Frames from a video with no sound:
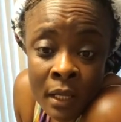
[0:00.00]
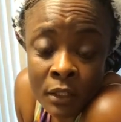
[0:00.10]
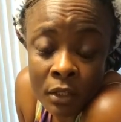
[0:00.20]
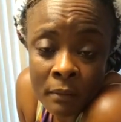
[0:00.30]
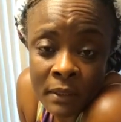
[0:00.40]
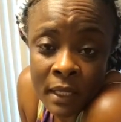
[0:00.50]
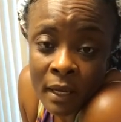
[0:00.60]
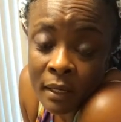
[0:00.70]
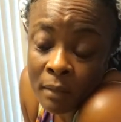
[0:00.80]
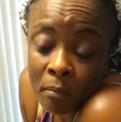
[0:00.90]
You know what I'm
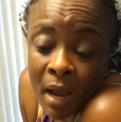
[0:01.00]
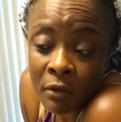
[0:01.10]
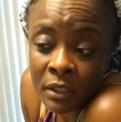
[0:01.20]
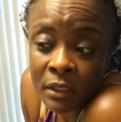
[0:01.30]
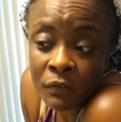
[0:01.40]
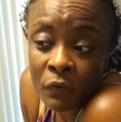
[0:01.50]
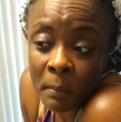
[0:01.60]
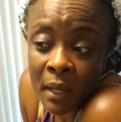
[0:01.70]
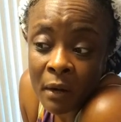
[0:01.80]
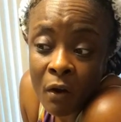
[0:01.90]
saying? Marriage is for
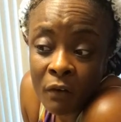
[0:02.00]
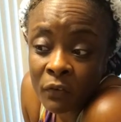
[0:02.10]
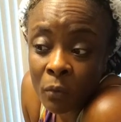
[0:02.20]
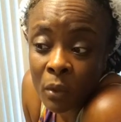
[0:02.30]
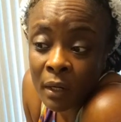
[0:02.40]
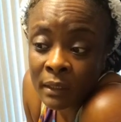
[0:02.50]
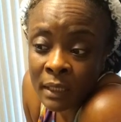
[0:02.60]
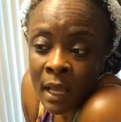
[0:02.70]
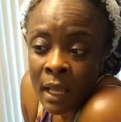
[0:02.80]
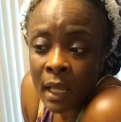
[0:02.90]
better or for worse.
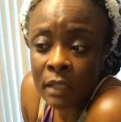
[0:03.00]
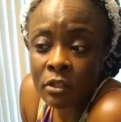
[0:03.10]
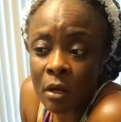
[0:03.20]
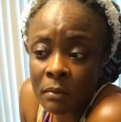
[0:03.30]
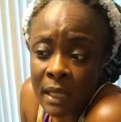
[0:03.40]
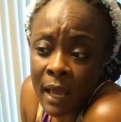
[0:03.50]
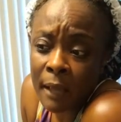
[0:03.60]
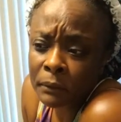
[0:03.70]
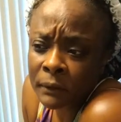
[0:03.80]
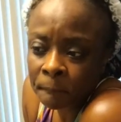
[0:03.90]
And
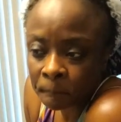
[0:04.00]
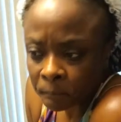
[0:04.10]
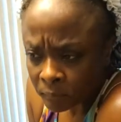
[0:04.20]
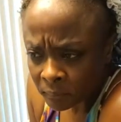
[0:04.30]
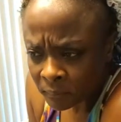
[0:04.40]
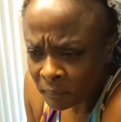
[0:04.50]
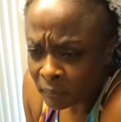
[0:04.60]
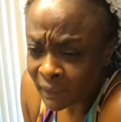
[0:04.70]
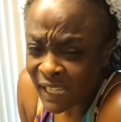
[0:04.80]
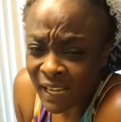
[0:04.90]
sometimes,
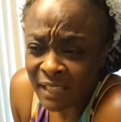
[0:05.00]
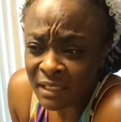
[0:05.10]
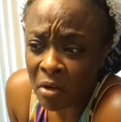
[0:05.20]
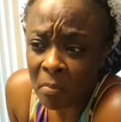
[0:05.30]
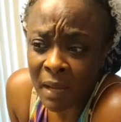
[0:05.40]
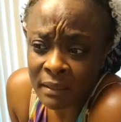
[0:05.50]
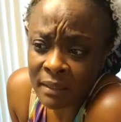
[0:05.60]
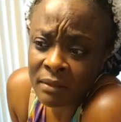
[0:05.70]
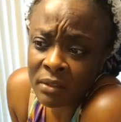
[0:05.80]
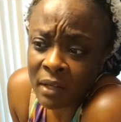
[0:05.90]
like I tell my
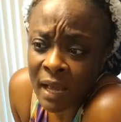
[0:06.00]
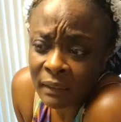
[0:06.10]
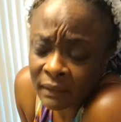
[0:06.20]
sister, I